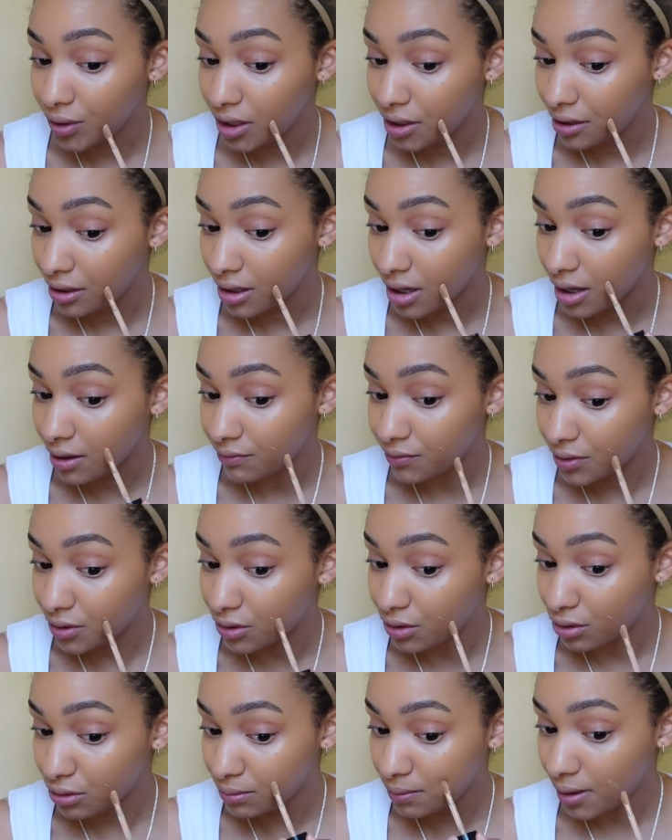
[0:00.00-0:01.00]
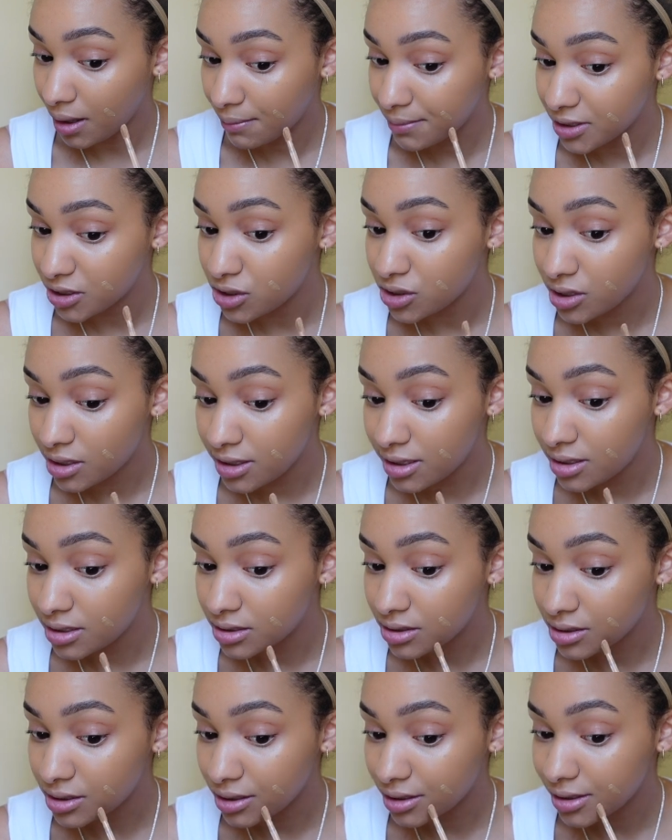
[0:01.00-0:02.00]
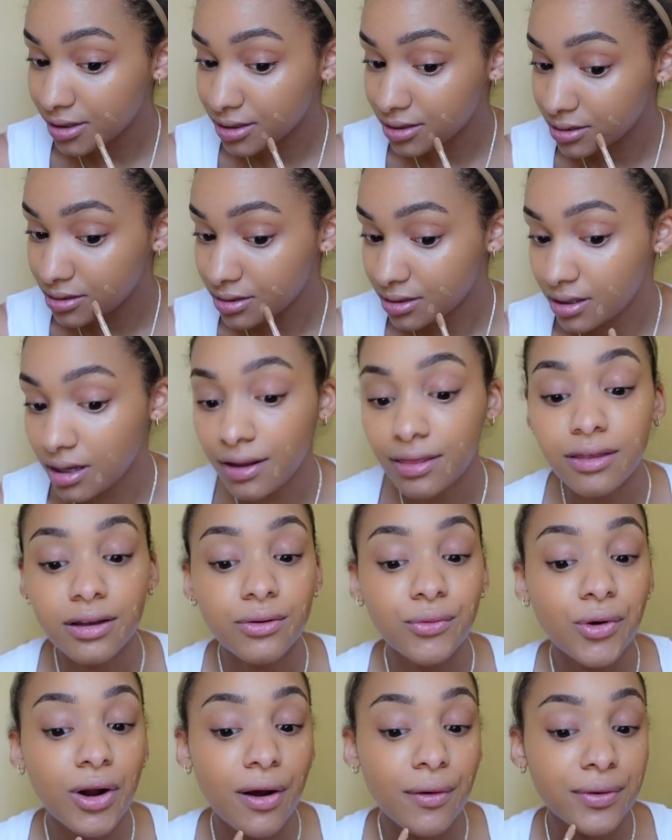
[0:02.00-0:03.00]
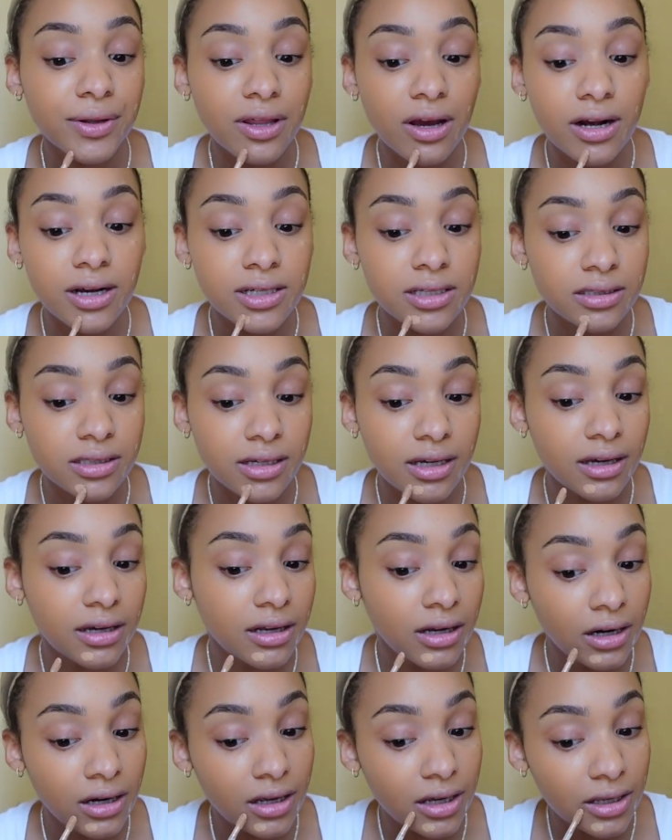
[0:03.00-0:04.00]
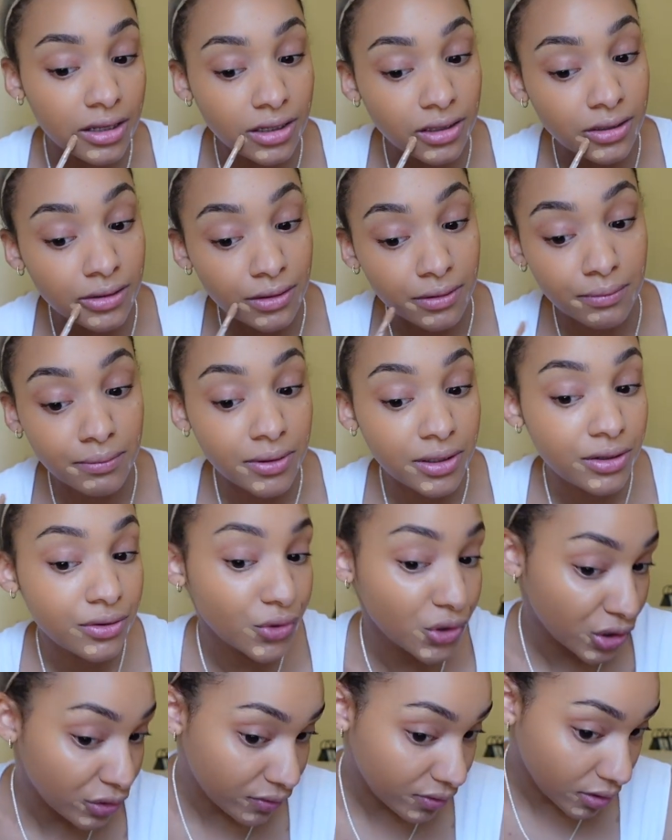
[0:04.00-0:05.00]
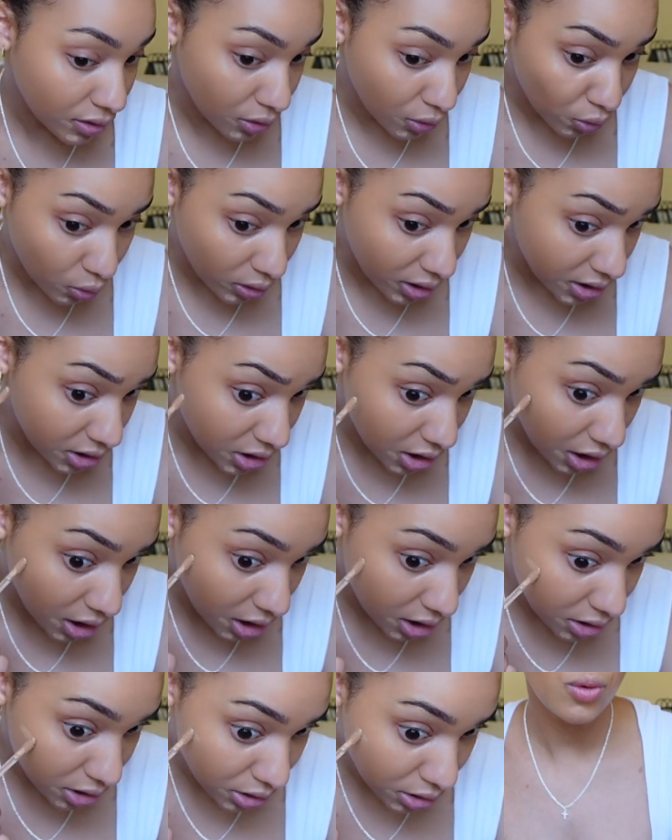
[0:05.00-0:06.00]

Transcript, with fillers: we have no blemishes. There is nothing wrong with our skin. It's beautiful, gorgeous.